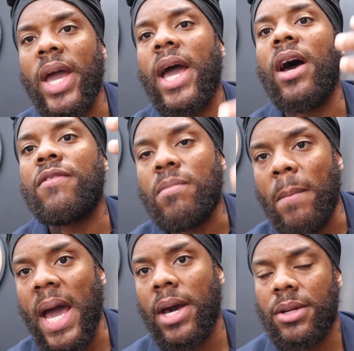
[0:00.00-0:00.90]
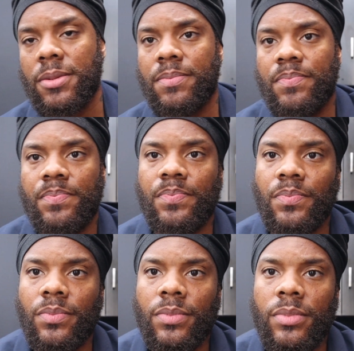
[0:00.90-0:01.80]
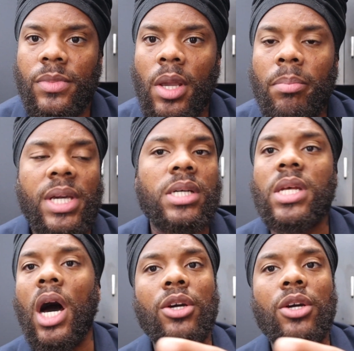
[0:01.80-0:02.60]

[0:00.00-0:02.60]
have matter. Because all